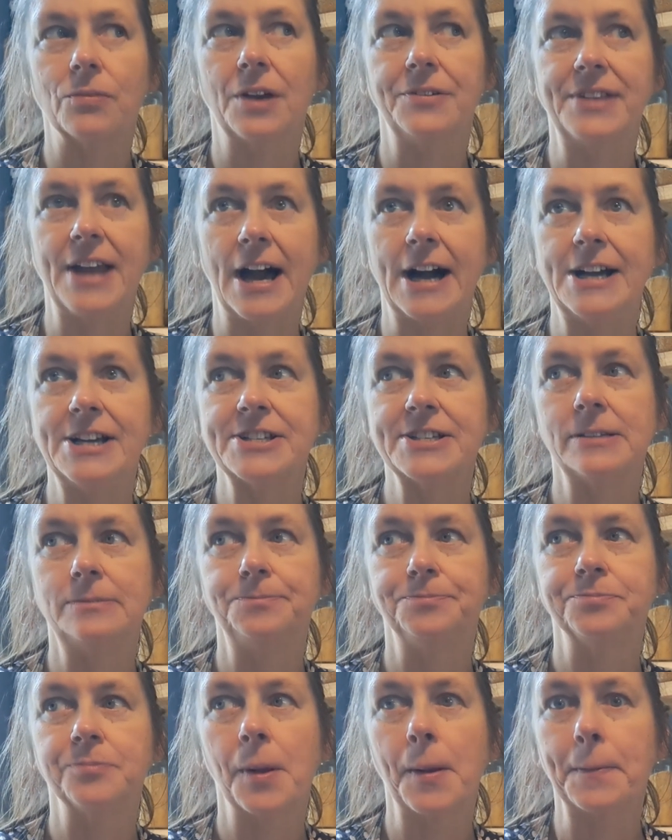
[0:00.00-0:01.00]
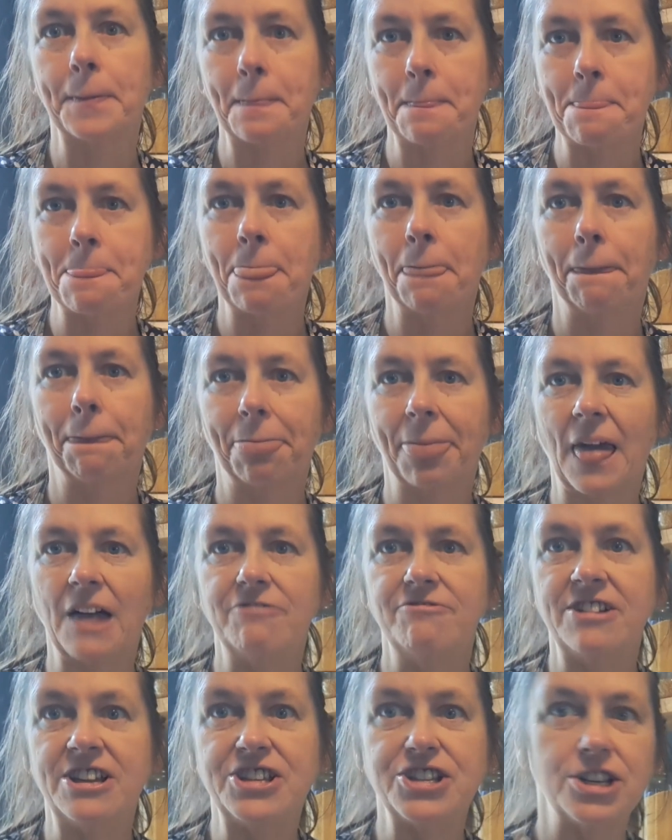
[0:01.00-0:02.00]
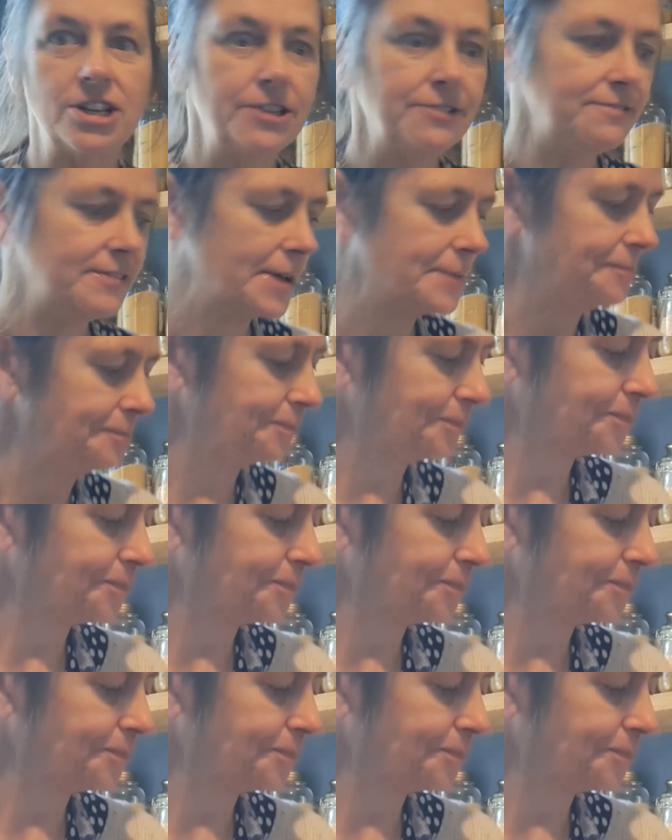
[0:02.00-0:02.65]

nice, rich, lovely.